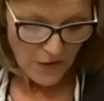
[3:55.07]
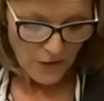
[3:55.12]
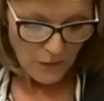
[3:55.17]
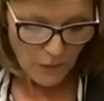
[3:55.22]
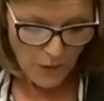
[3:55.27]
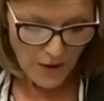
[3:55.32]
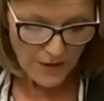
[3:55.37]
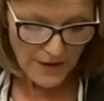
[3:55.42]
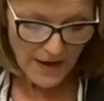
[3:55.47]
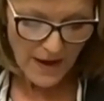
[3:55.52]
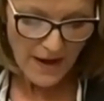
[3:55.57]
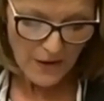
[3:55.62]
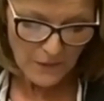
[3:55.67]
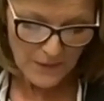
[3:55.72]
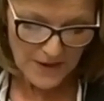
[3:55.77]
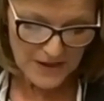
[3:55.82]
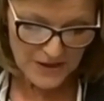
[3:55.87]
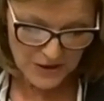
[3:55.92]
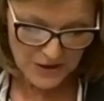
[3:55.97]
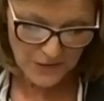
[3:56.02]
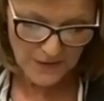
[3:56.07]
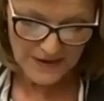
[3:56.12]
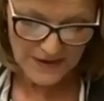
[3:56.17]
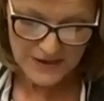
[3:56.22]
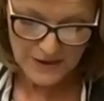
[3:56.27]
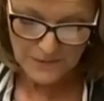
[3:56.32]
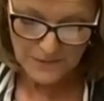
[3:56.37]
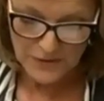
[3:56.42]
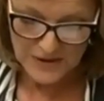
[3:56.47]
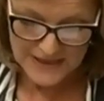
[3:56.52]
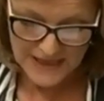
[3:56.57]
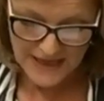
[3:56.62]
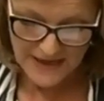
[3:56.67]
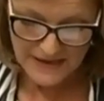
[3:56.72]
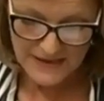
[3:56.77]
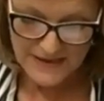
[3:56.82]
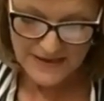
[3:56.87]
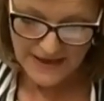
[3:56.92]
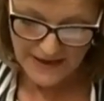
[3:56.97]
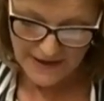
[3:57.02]
What are we doing to
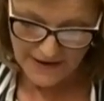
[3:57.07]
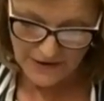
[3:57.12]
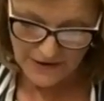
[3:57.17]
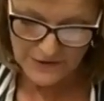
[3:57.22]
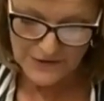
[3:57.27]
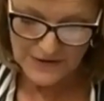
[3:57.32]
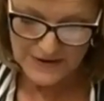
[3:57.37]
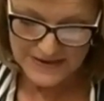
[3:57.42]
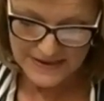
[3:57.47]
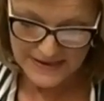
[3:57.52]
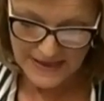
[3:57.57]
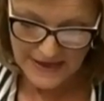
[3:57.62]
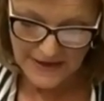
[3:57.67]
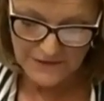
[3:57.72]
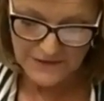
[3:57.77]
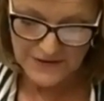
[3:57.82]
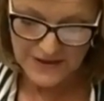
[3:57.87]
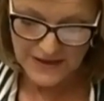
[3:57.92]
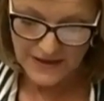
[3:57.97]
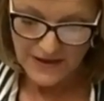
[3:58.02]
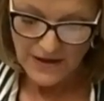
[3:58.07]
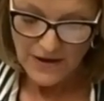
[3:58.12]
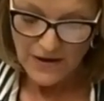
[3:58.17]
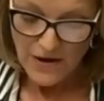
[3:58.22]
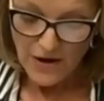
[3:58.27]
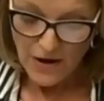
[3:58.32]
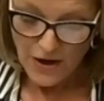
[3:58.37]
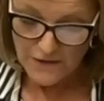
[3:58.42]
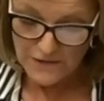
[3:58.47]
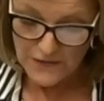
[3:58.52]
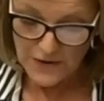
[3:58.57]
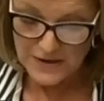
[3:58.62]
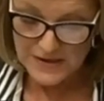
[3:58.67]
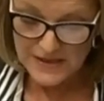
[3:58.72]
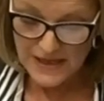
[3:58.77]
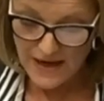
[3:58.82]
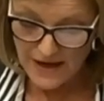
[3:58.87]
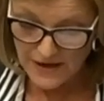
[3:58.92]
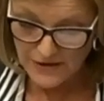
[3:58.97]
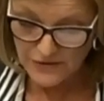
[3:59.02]
protect the health and safety of
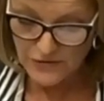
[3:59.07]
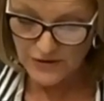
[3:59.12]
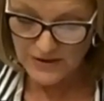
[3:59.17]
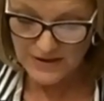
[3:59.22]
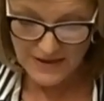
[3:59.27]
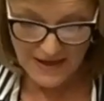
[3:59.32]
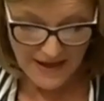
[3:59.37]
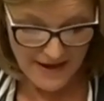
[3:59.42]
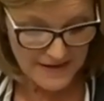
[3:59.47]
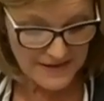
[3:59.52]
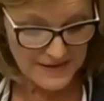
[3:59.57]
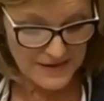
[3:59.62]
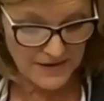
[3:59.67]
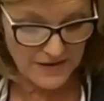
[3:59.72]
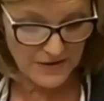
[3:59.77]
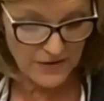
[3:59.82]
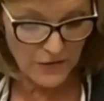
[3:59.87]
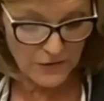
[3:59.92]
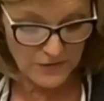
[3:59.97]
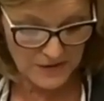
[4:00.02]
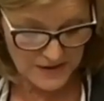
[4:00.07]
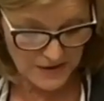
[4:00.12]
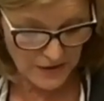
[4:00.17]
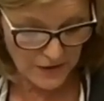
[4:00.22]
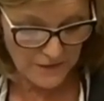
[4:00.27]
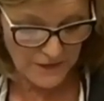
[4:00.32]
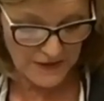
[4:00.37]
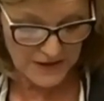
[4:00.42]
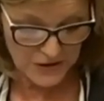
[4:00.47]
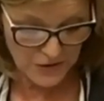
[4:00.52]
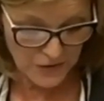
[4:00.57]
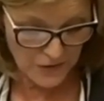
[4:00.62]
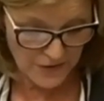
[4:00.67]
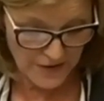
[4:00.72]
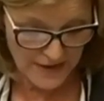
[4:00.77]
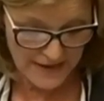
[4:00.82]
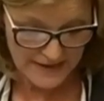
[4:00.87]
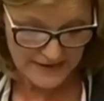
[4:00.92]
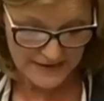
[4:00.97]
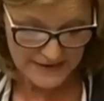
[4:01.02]
those 100,000 or so
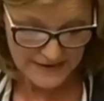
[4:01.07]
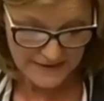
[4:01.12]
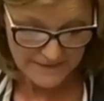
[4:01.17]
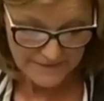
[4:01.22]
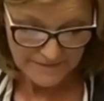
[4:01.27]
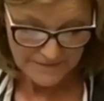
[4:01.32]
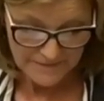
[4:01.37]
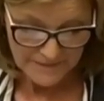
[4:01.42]
Victorians?